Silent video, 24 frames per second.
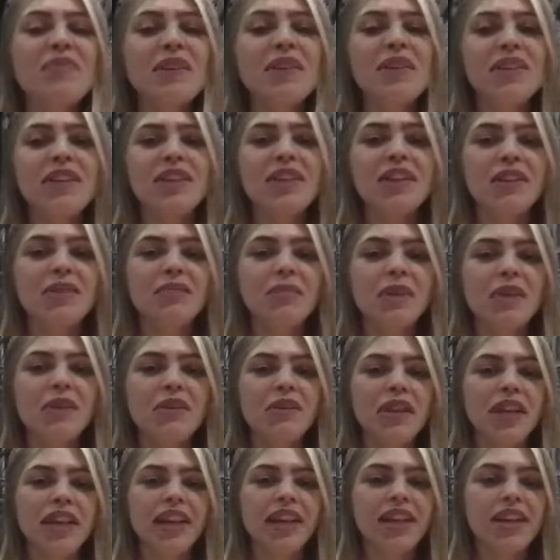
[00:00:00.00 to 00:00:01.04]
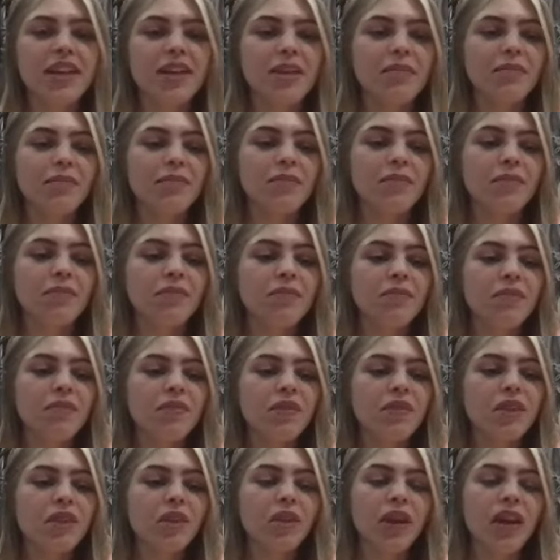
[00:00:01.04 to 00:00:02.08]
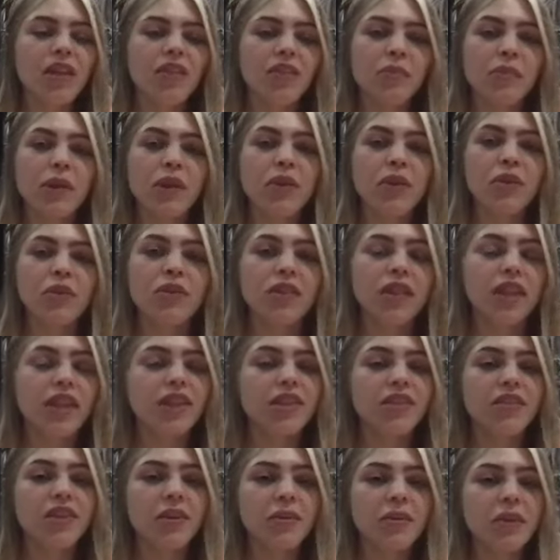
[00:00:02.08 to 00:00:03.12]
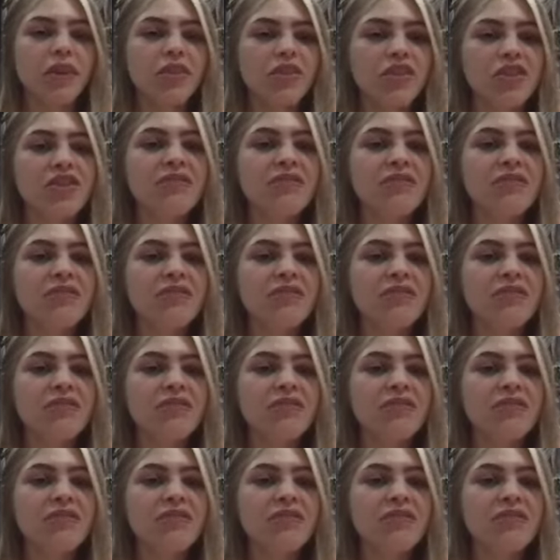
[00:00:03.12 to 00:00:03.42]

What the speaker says: it's been great. You having me on. Thank you very much.